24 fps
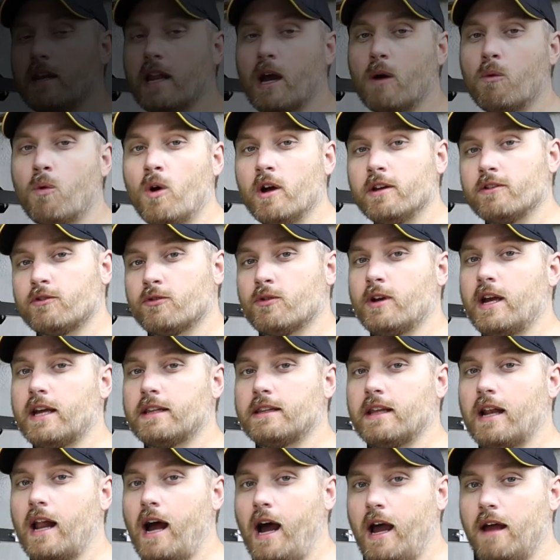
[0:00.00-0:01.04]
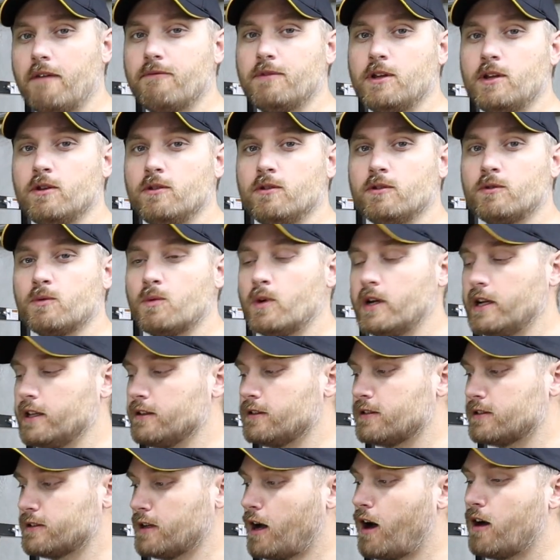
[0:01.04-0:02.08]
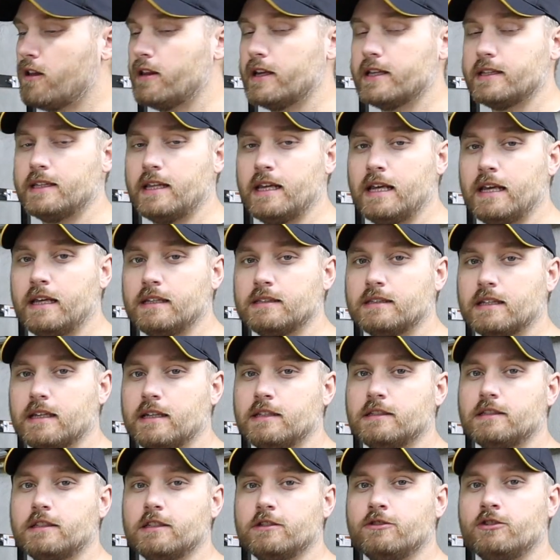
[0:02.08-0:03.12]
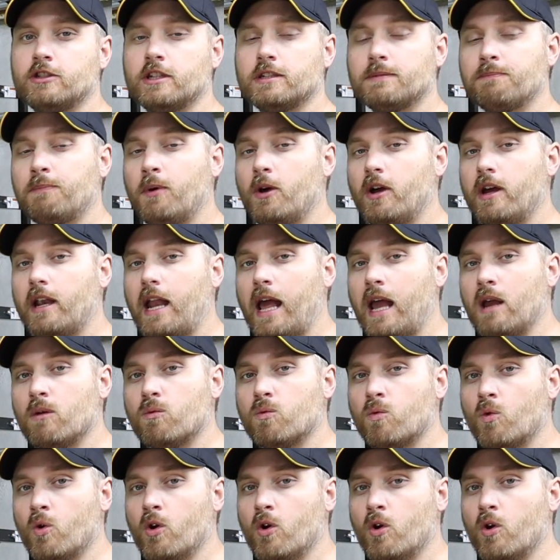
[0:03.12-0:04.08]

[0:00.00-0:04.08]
Now, one trick that I've used when installing these is to just put a